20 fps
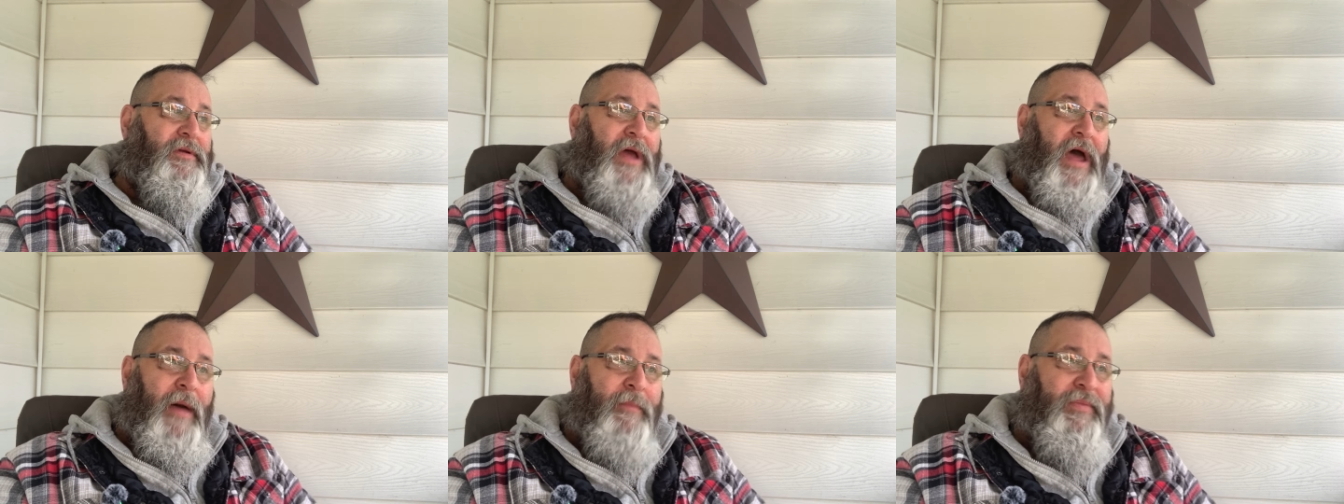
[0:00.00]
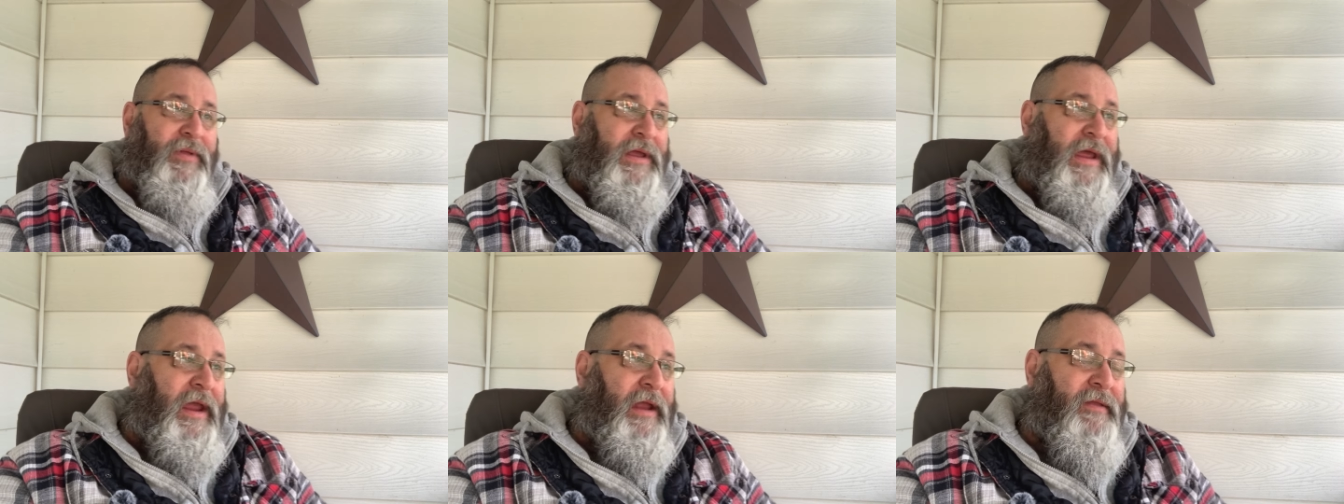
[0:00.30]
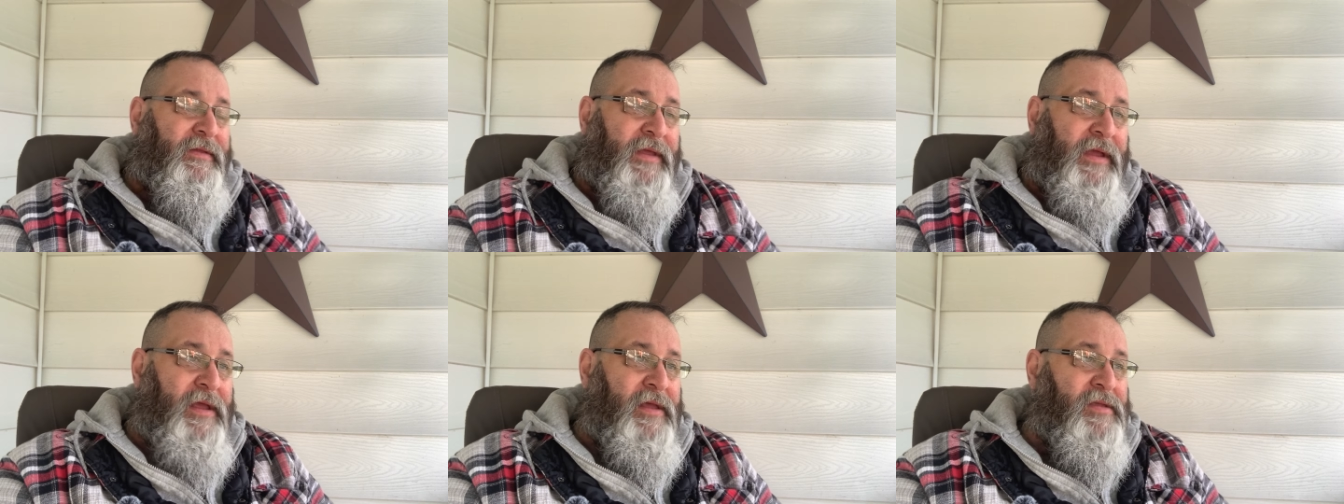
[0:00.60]
complicate
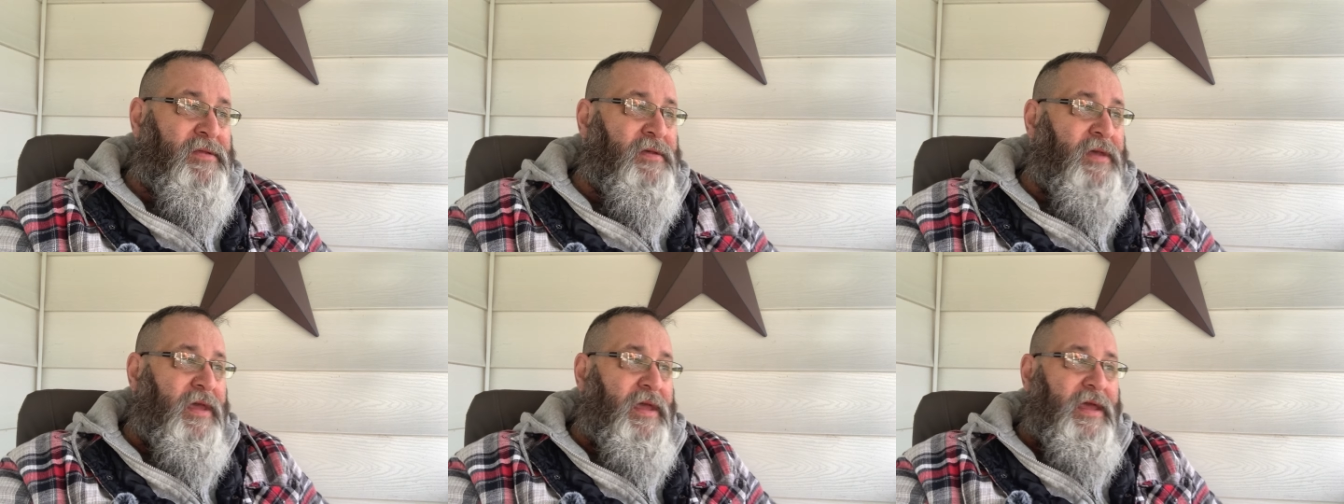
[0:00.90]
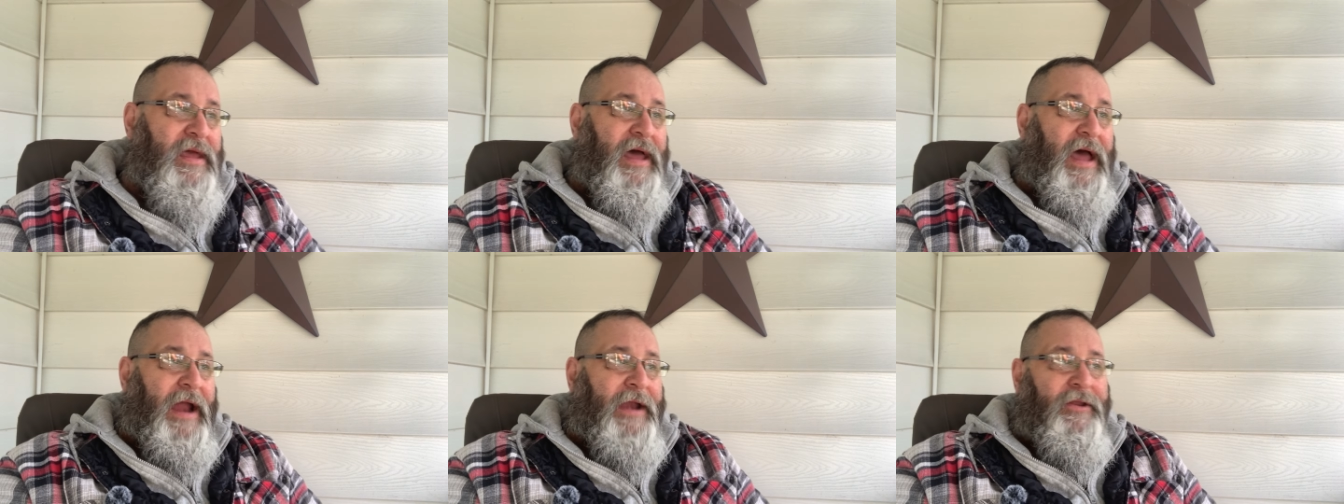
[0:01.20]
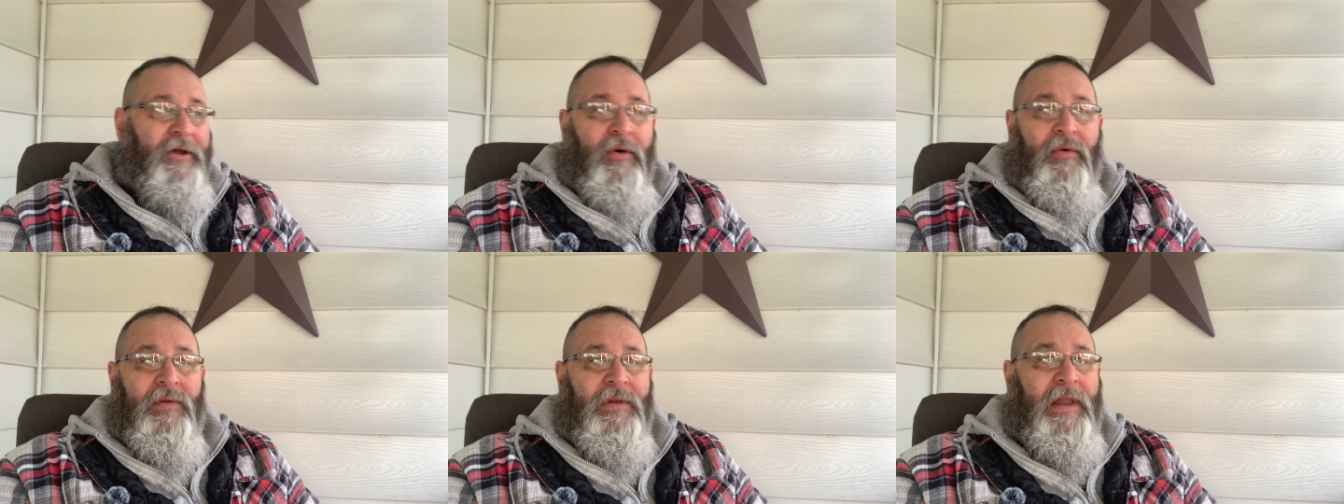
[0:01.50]
things. I
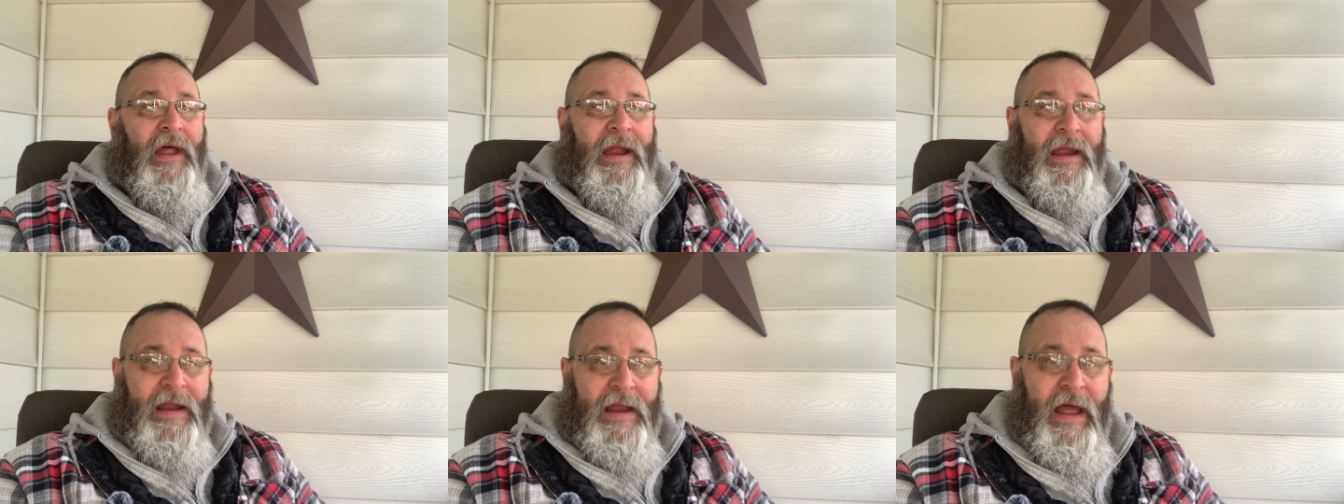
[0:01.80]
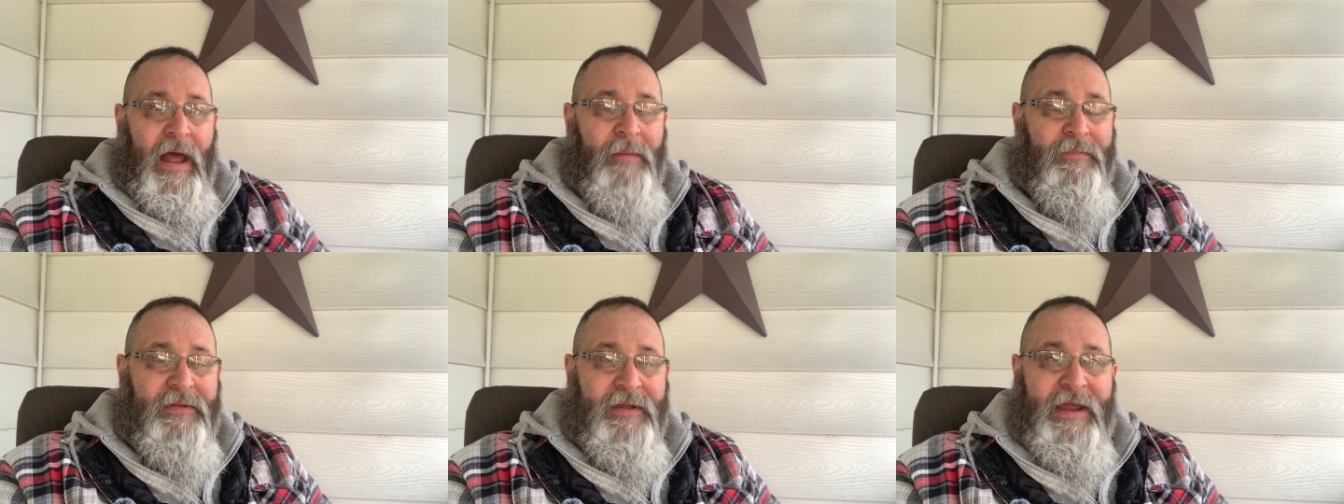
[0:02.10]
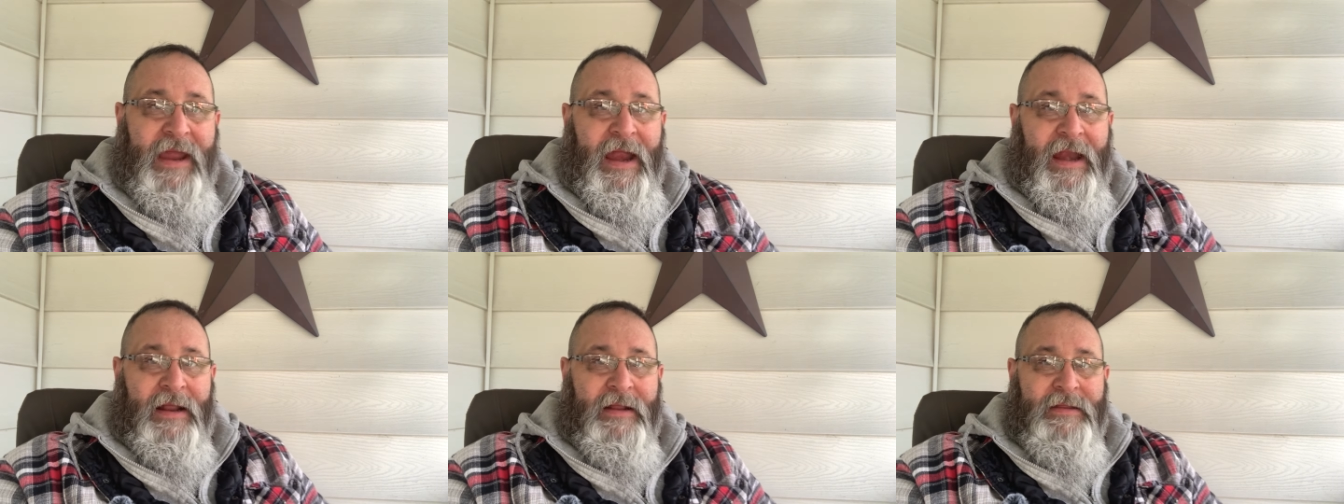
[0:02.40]
don't like
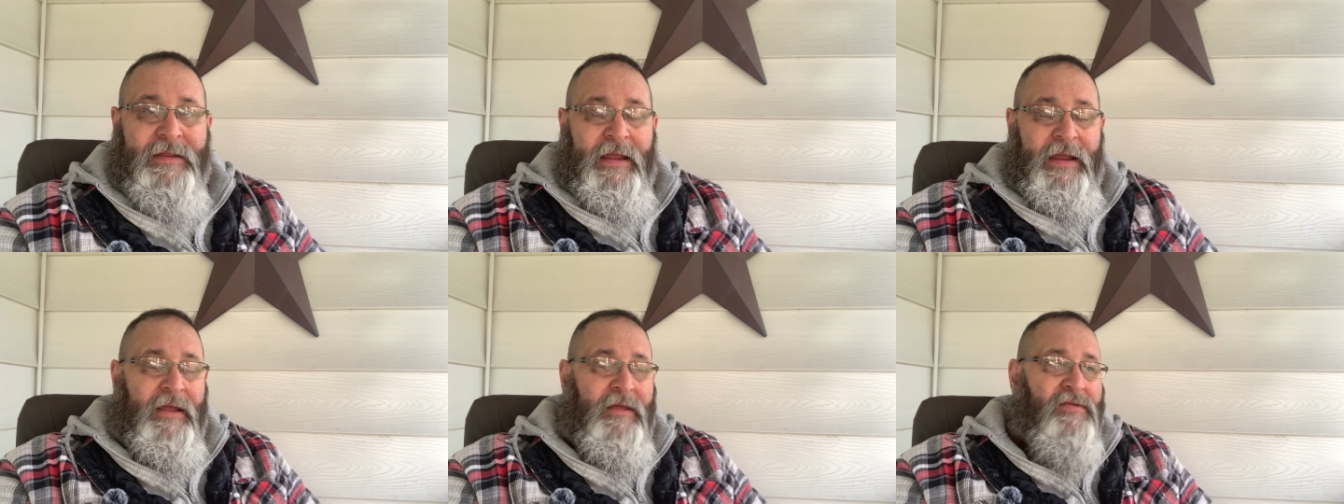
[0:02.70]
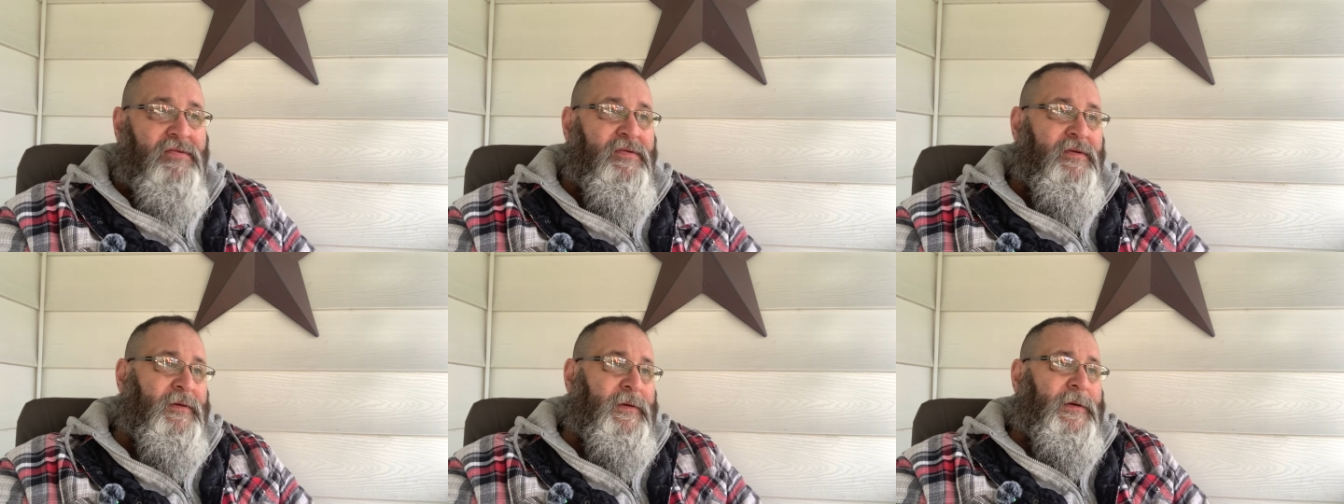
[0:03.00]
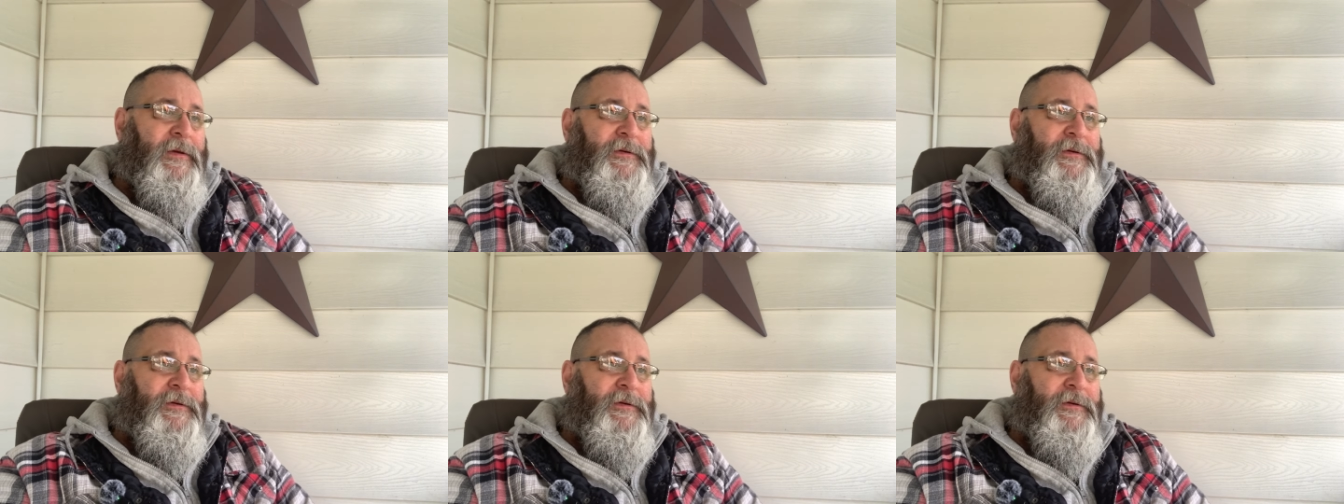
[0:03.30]
complicated things,